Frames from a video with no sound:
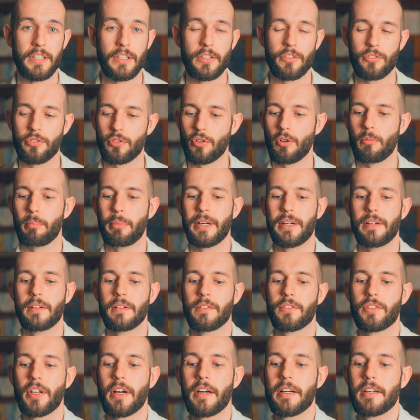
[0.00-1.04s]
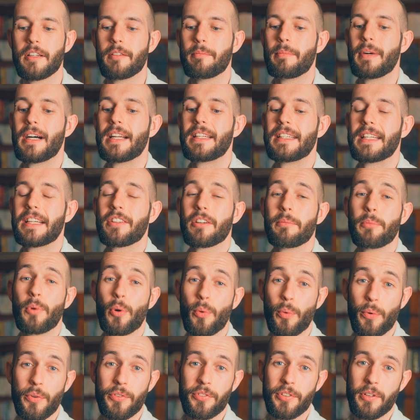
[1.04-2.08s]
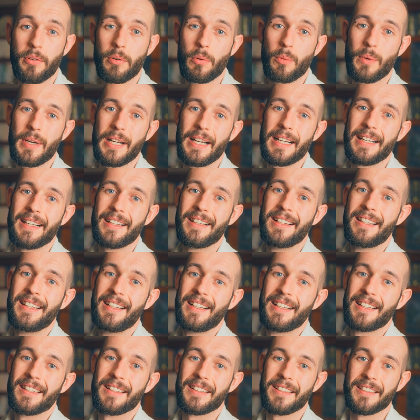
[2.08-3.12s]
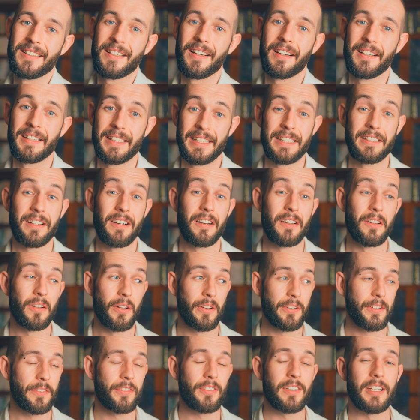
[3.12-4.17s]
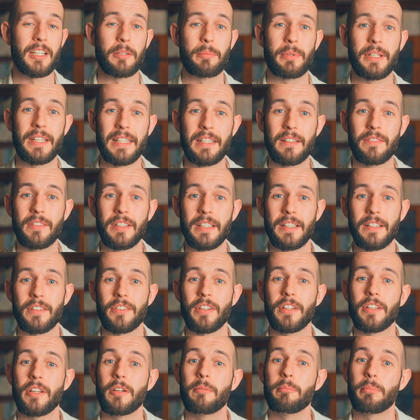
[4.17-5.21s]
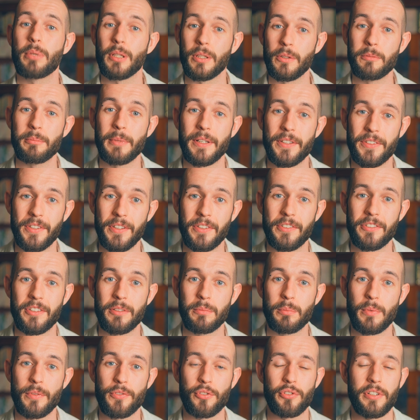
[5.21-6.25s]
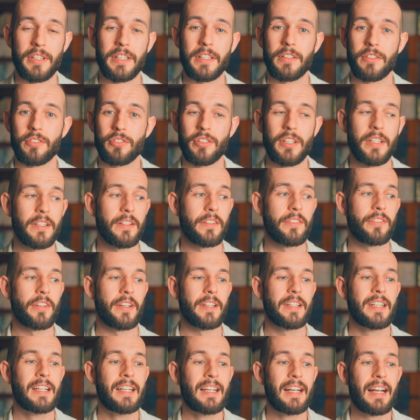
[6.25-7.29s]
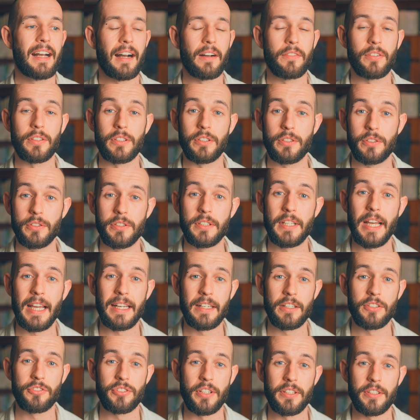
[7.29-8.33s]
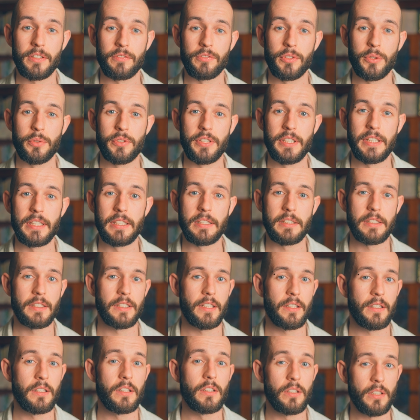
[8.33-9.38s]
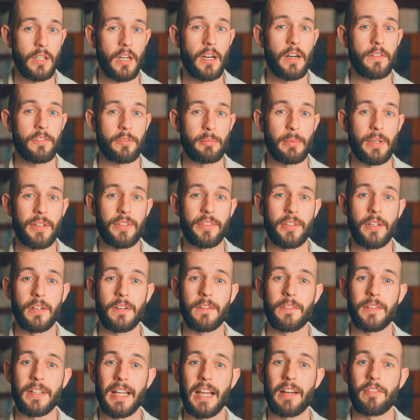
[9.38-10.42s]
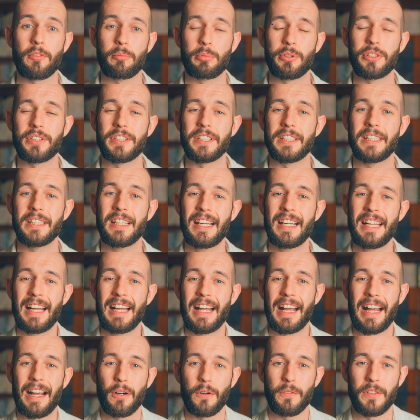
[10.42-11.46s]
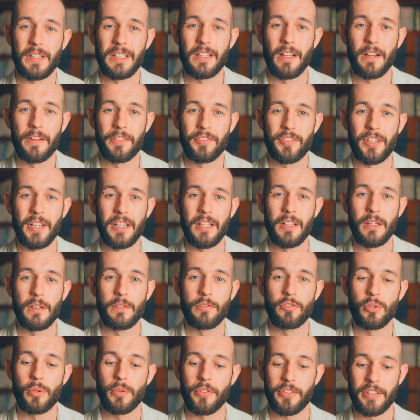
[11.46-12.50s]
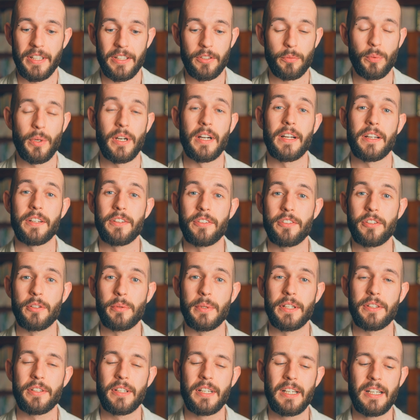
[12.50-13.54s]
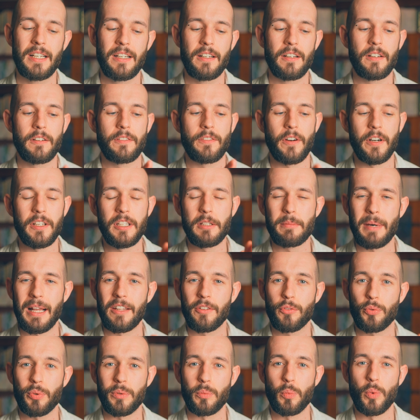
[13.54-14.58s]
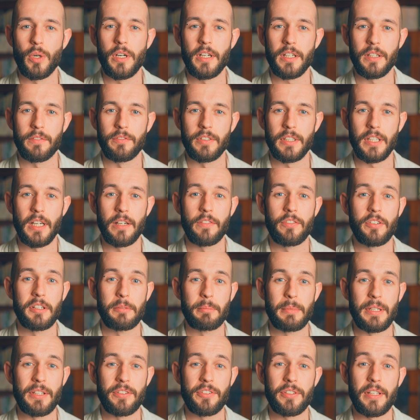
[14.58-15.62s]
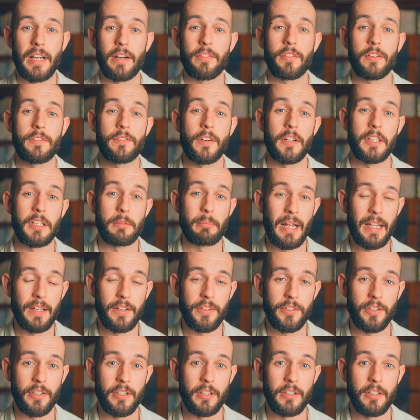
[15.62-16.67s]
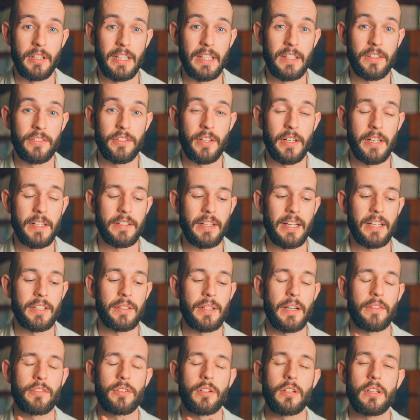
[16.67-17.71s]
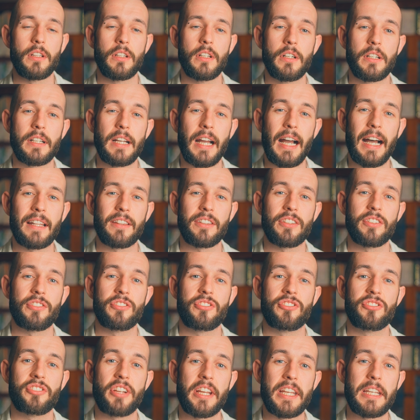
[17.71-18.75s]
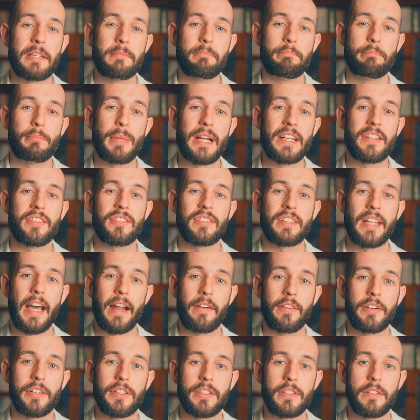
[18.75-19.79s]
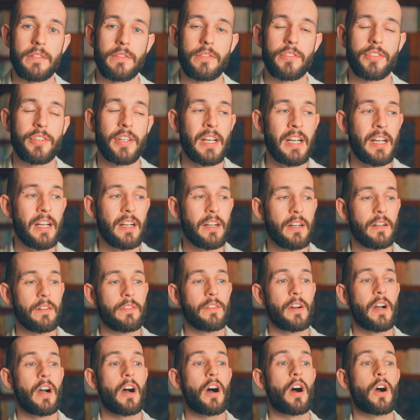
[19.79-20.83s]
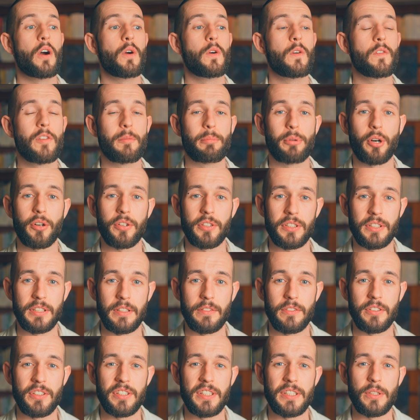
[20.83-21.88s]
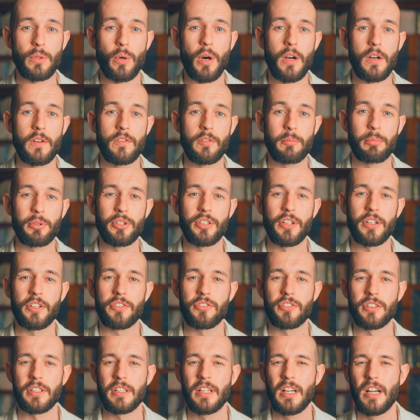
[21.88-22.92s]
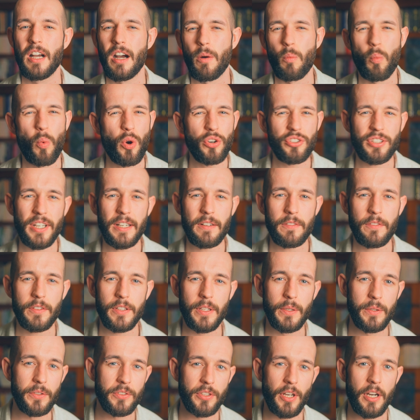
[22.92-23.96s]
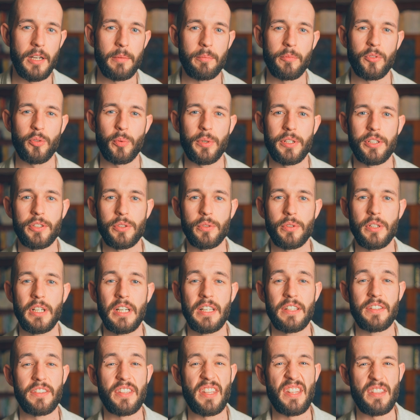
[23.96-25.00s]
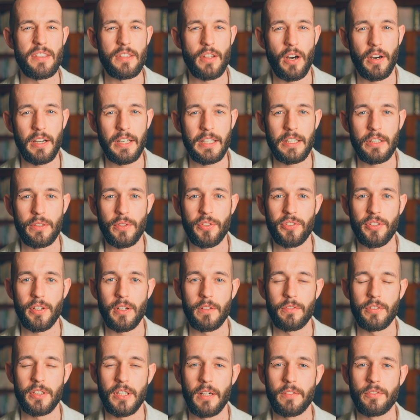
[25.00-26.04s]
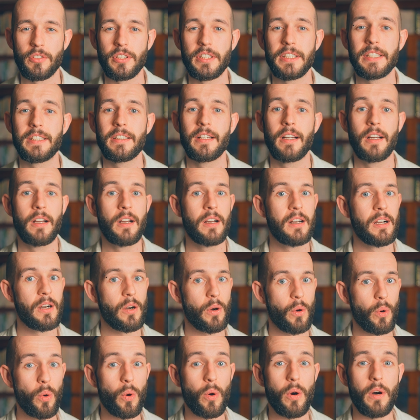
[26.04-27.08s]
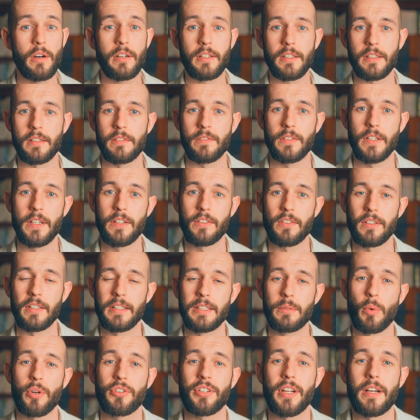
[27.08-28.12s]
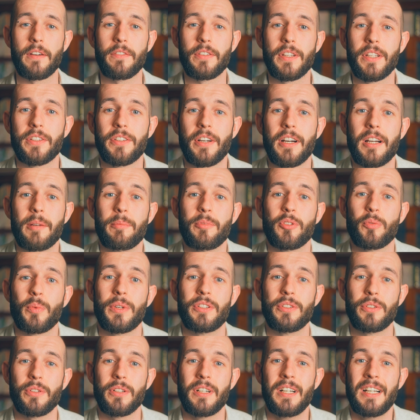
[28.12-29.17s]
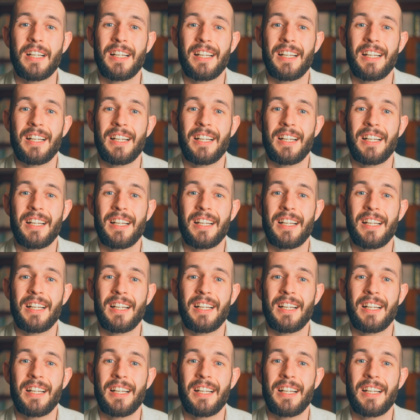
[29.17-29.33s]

in a short period of time, and yet I'm also aware that I need a lot of sleep in the evenings. I don't pollute my system with drink and drugs. I have a good energetic routine, and I look after myself, and I have a pretty healthy lifestyle overall, so that's why I can do it. Find the balance between work and recovery means that you have to find the balance on the inside, and you have to look at the shame-based narratives of overproductivity or overproduction, and watch out for those times when you're denying yourself recovery, or conversely, watch out for the times when you're